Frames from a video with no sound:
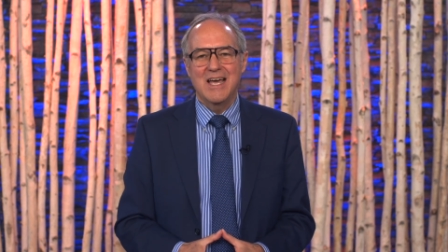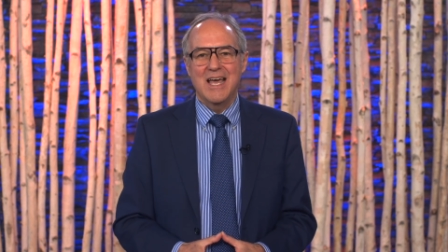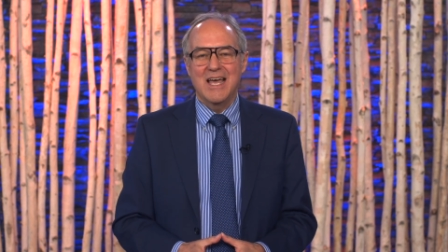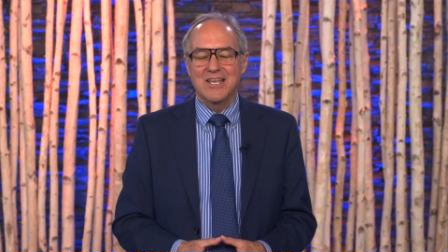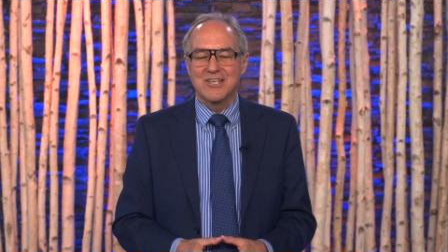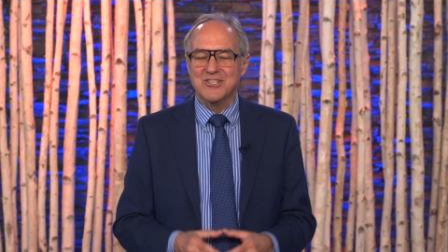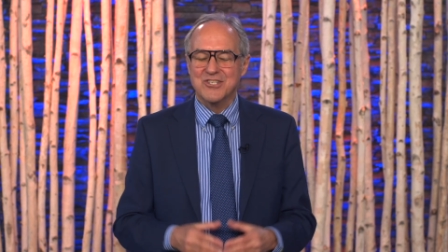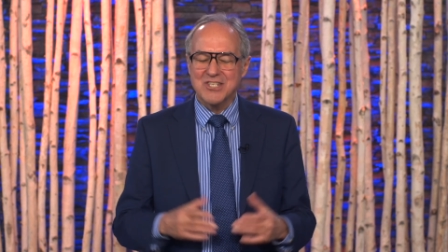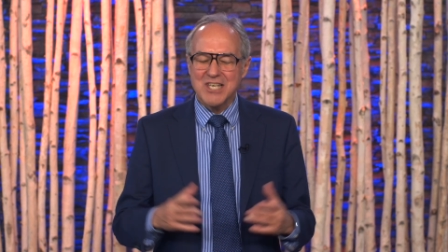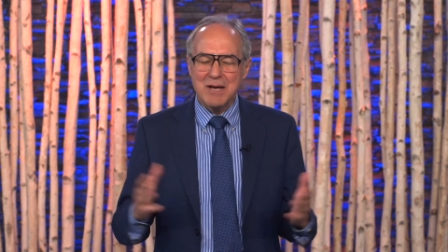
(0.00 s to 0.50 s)

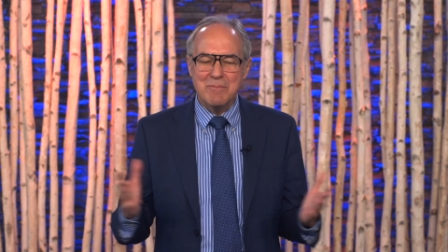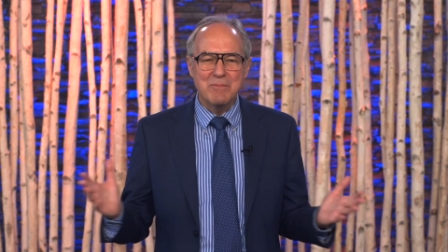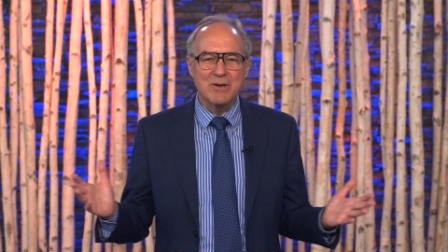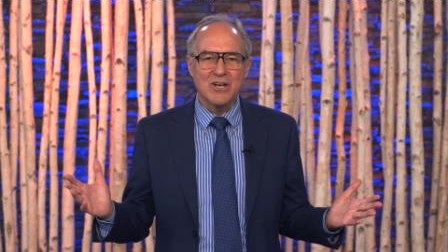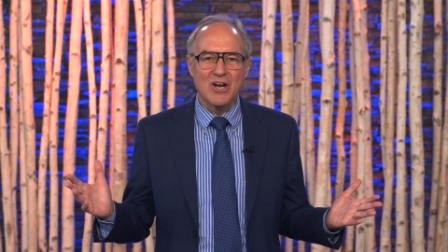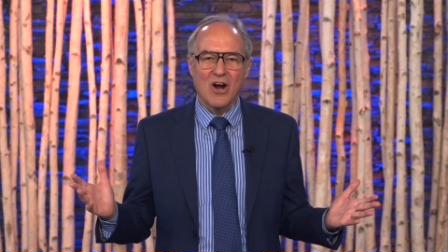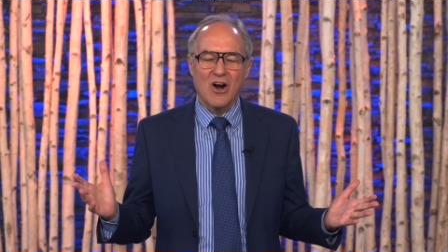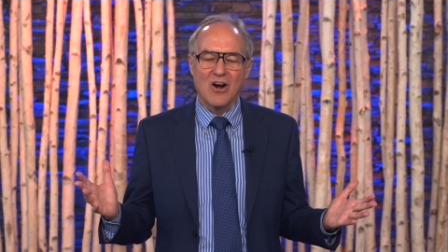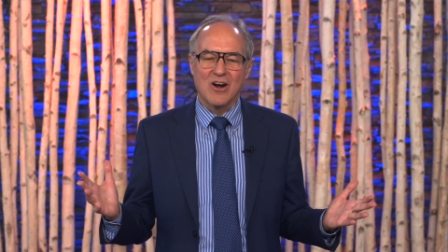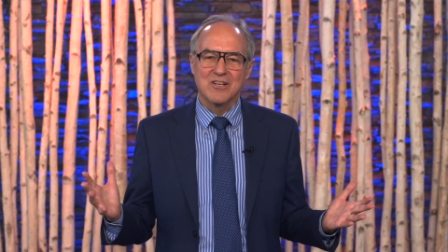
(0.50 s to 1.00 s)

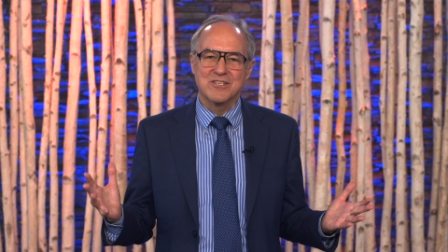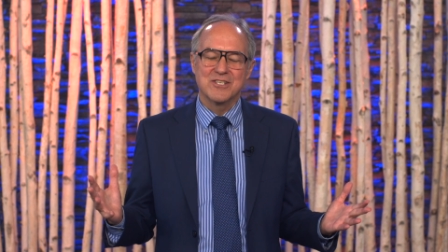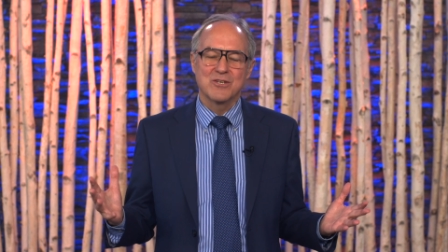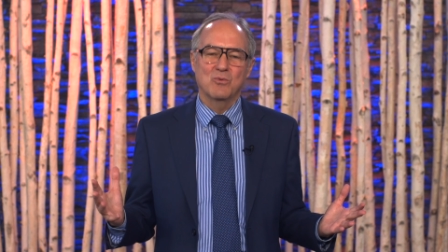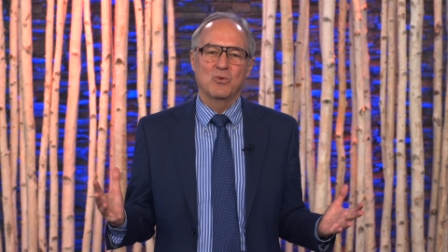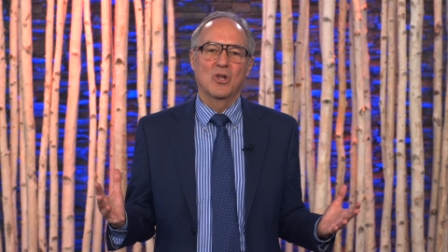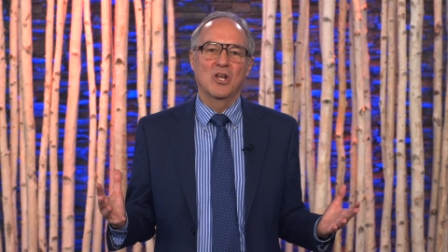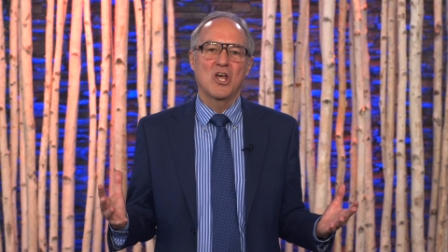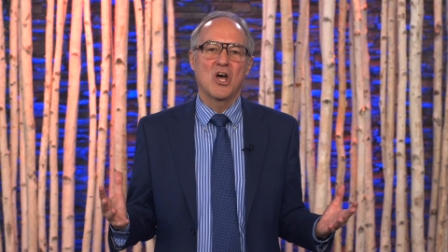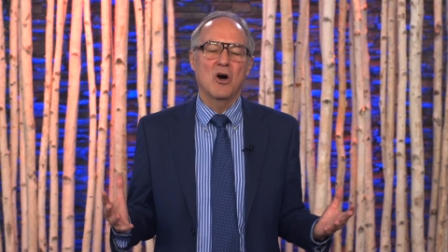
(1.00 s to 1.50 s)
seminars that
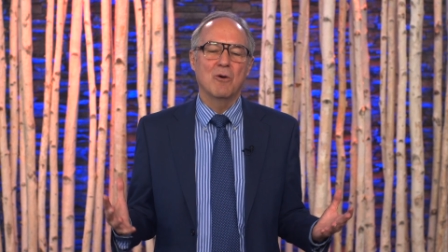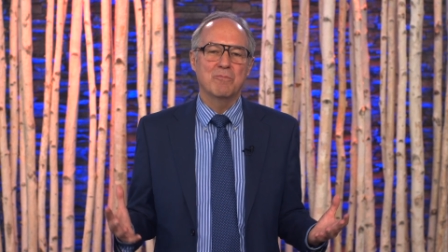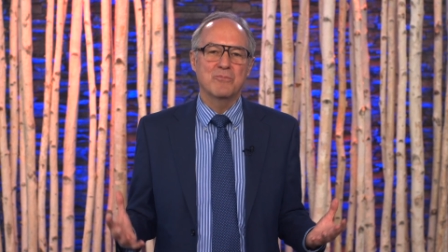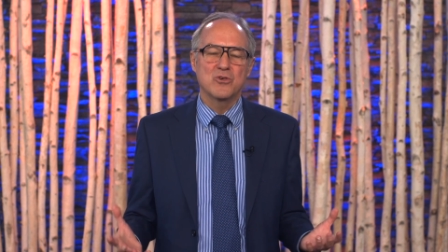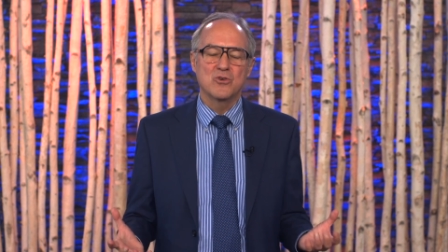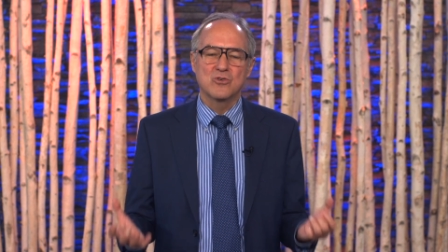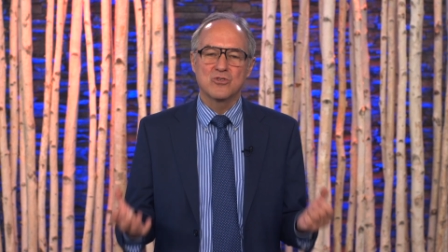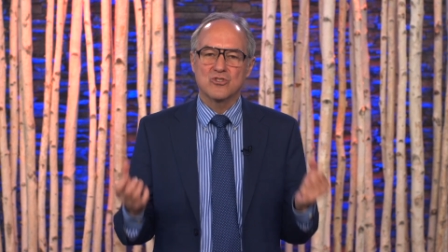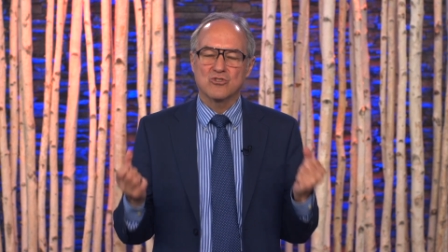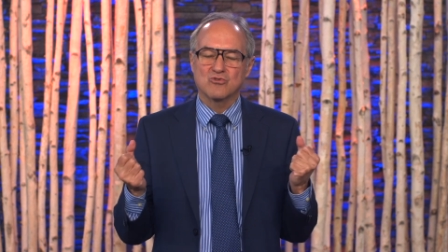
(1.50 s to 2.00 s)
will help
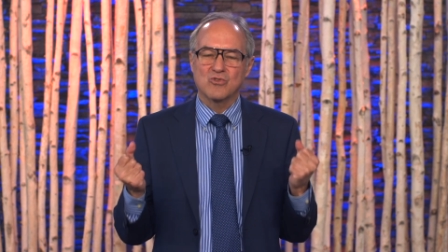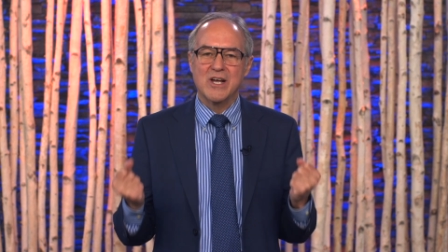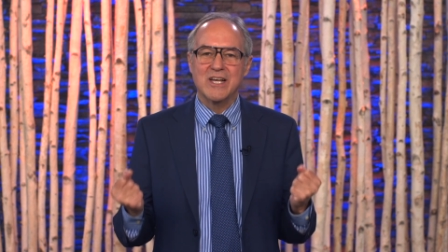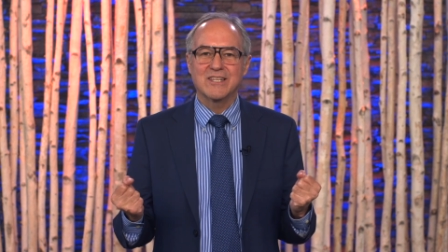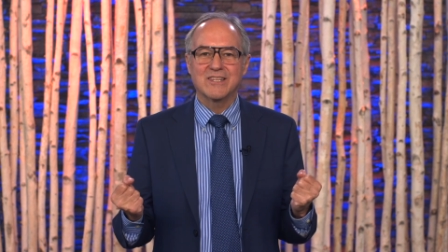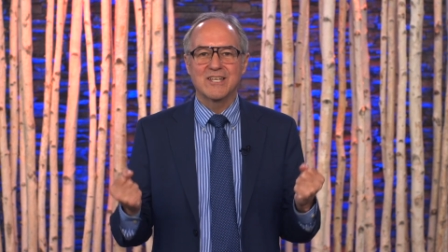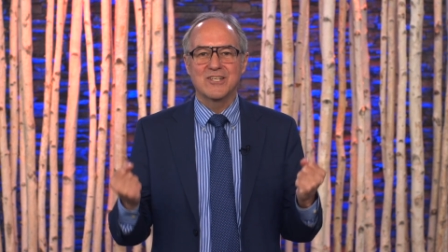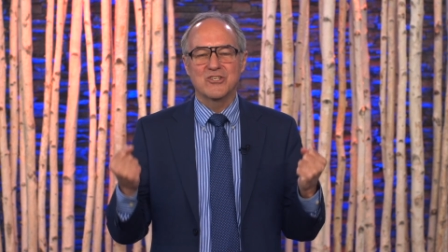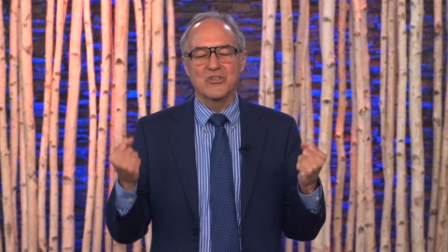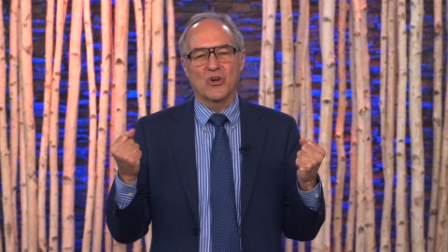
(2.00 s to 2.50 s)
you
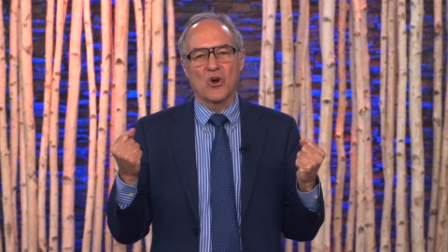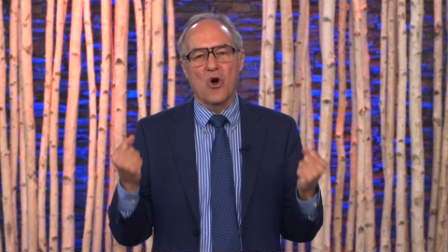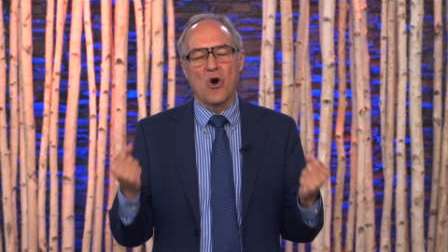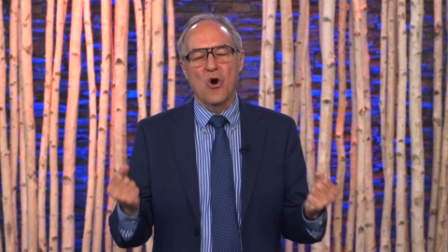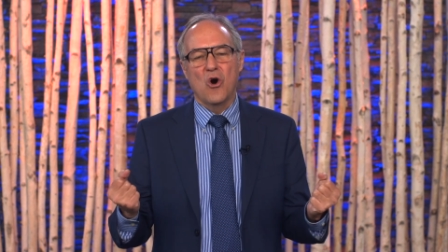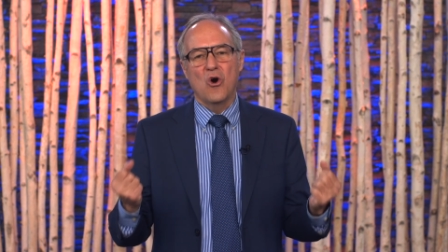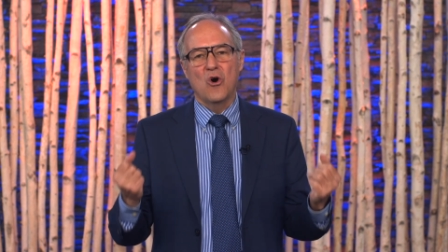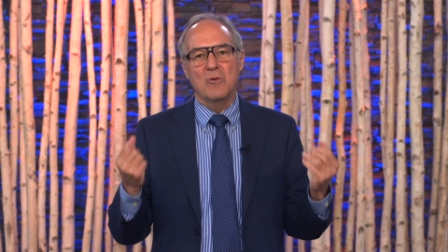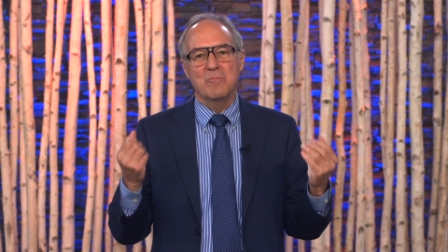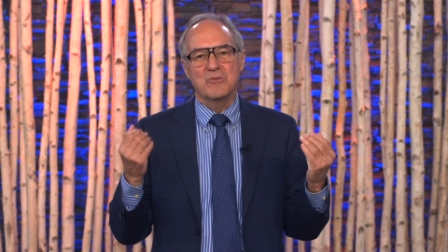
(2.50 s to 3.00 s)
strengthen your
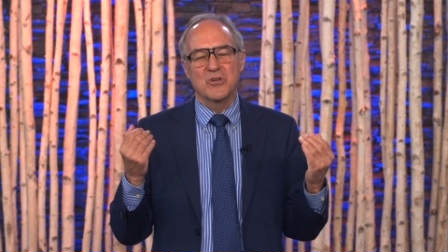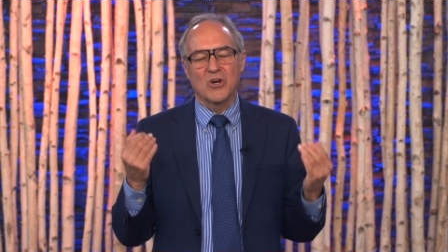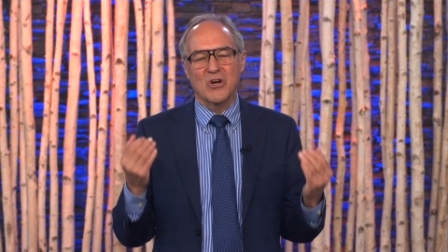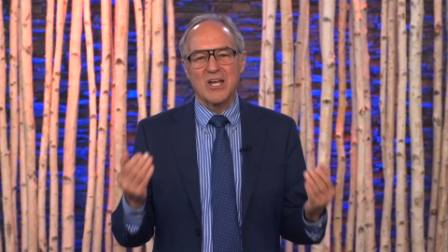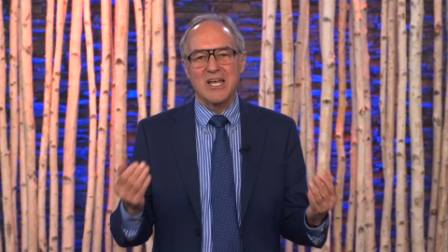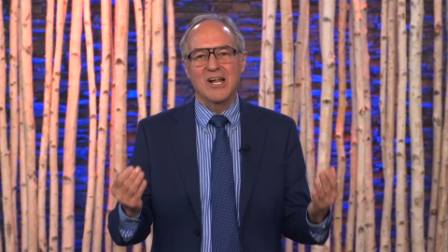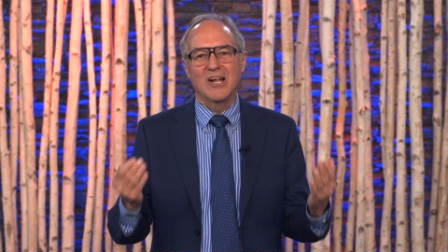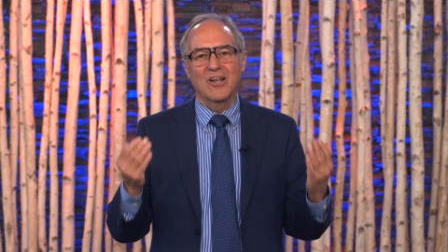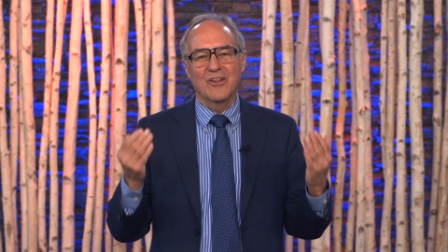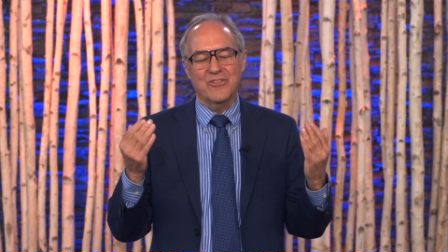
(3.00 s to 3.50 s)
home, your
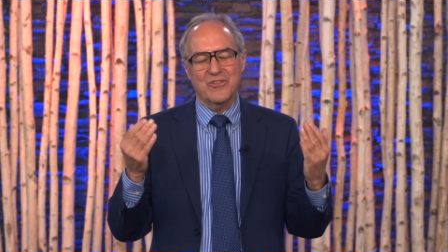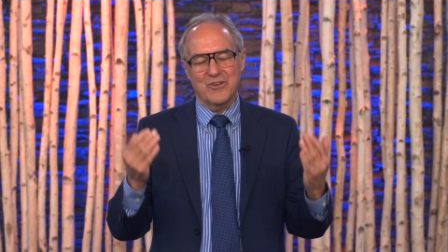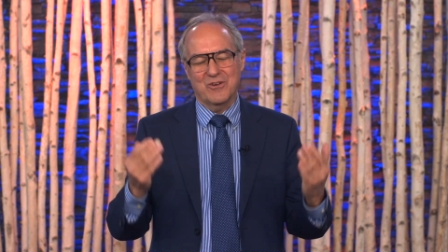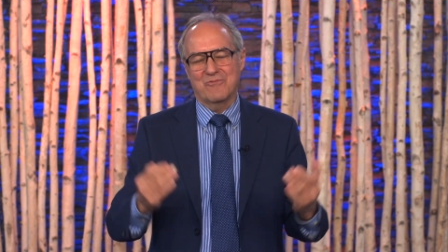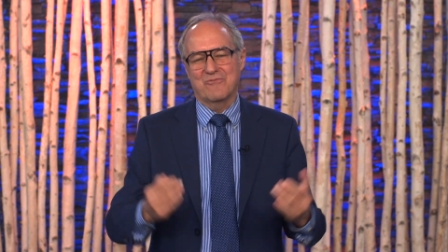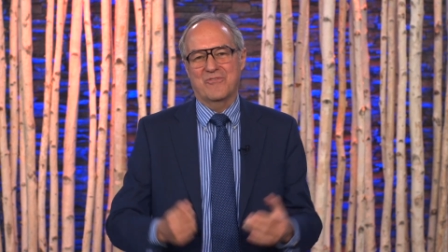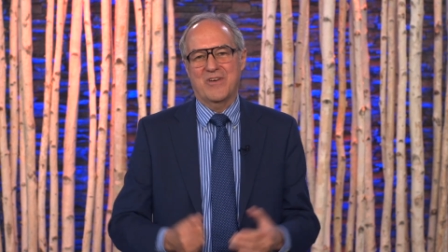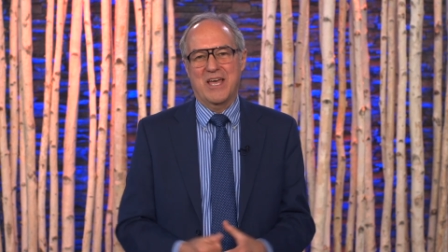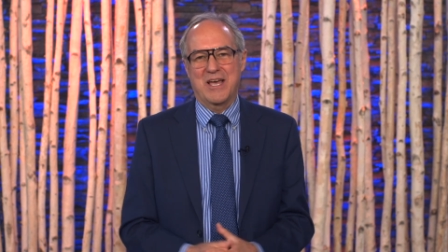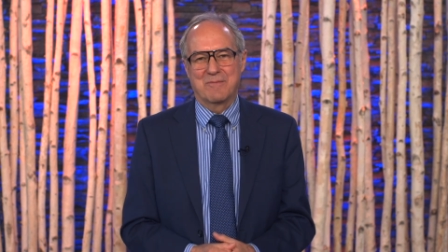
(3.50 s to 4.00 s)
health, your
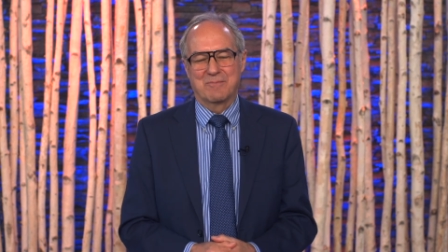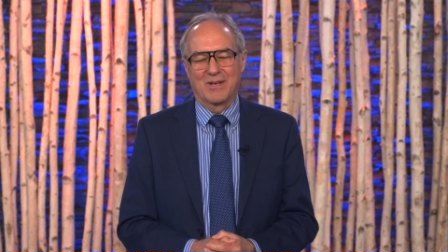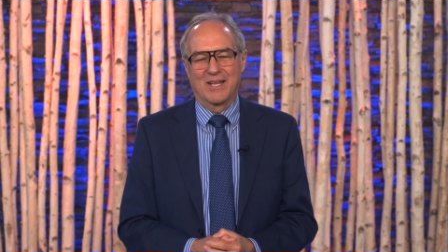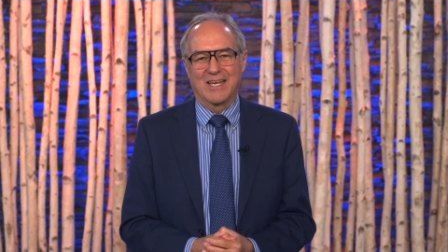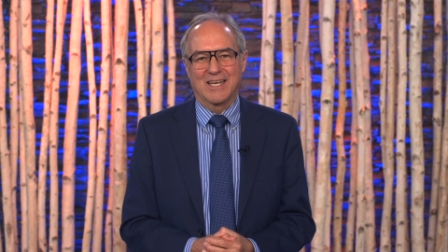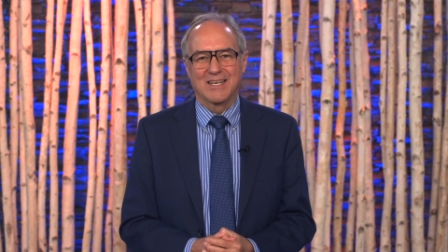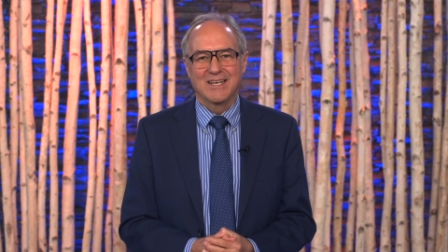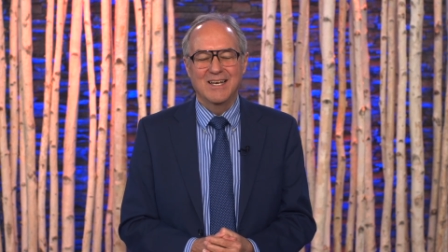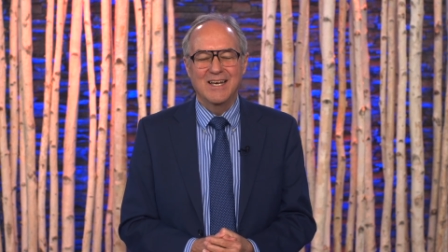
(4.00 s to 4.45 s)
family.